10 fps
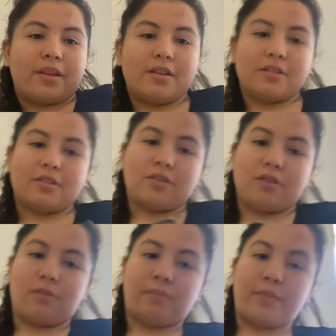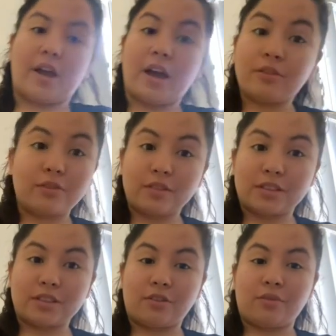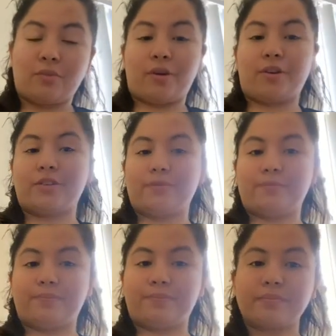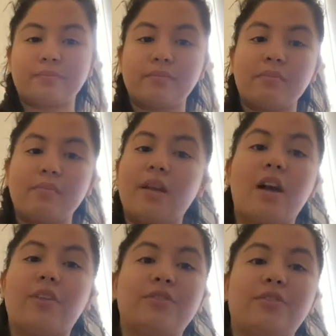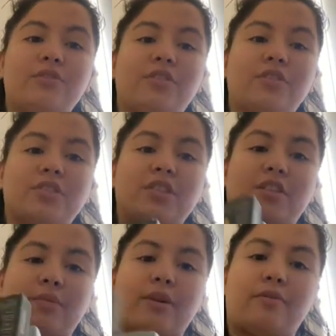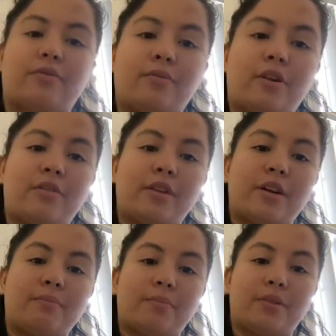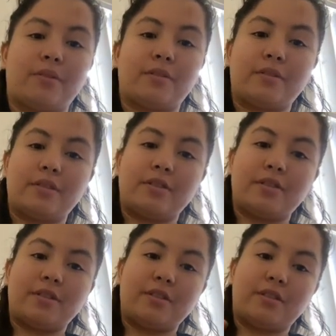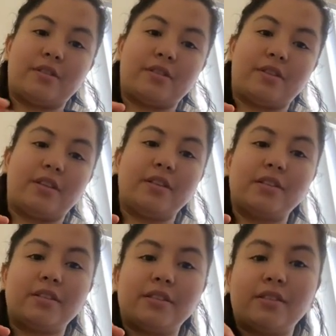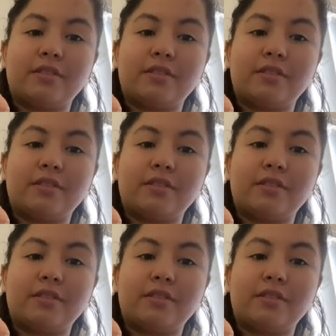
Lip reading: So I don't know if this is gonna work. I don't know if they're gonna stick around for a while or not, but this